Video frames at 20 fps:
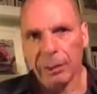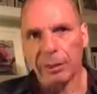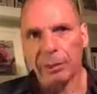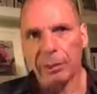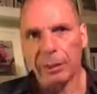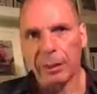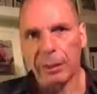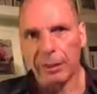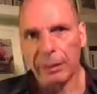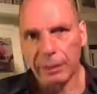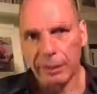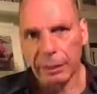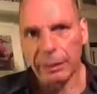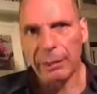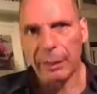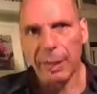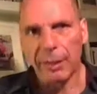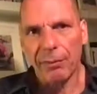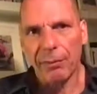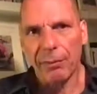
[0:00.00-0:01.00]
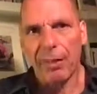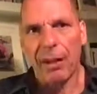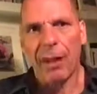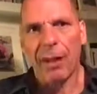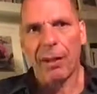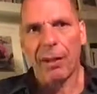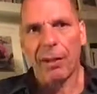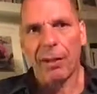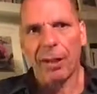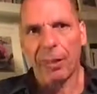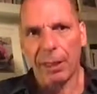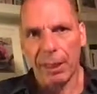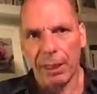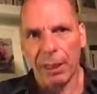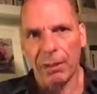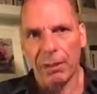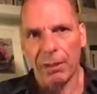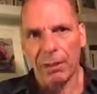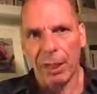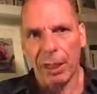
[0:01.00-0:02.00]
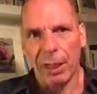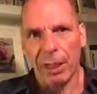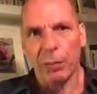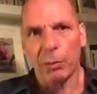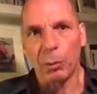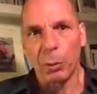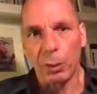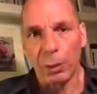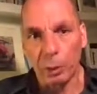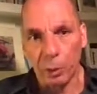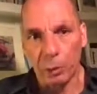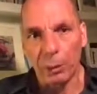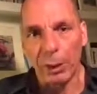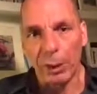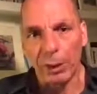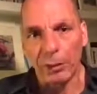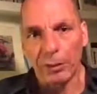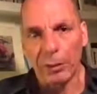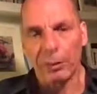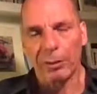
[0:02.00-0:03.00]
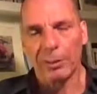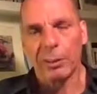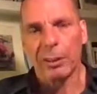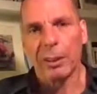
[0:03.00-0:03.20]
We did have our Green New Deal, we do have it.